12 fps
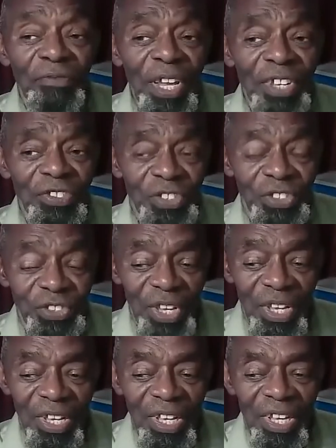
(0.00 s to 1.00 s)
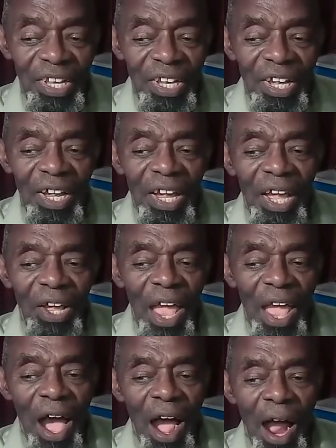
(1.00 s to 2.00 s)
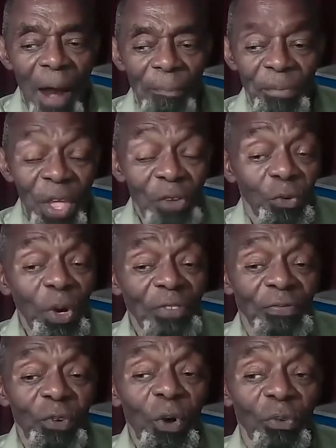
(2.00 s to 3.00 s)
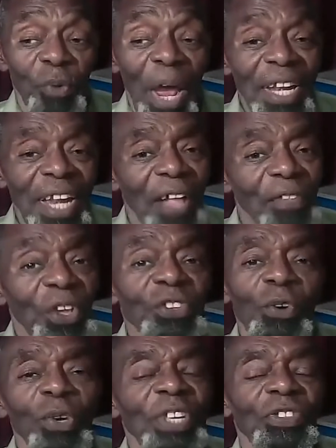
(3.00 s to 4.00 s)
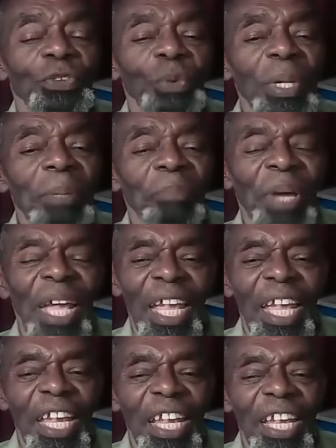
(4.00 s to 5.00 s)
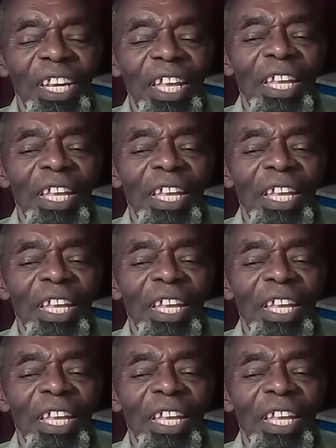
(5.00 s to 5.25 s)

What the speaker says: of Texas, there was for right now. There's only 3 paid